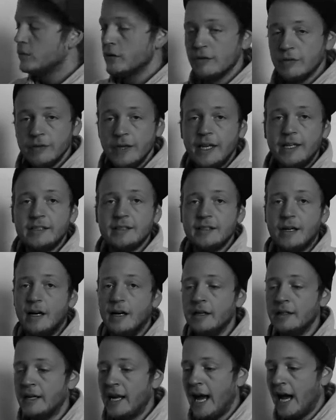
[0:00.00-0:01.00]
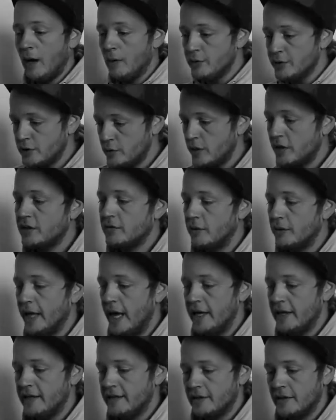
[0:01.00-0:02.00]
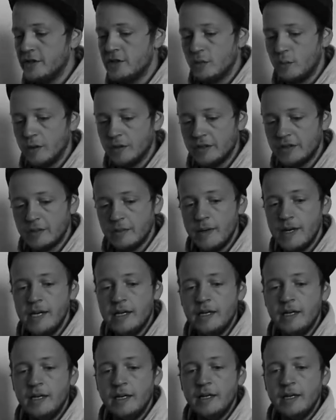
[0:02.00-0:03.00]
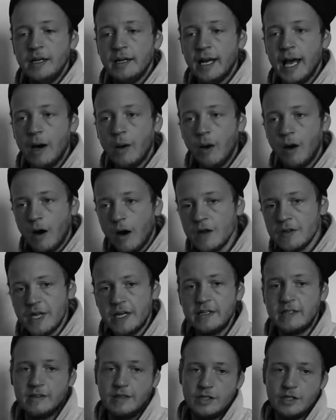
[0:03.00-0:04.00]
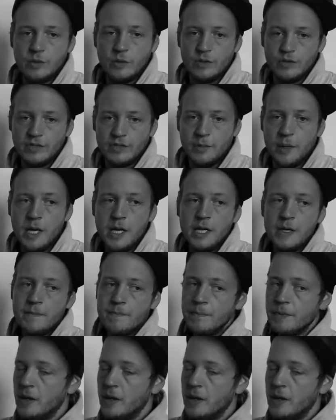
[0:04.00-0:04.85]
reflects on how stressful that decision was to make and how hard that decision was to make,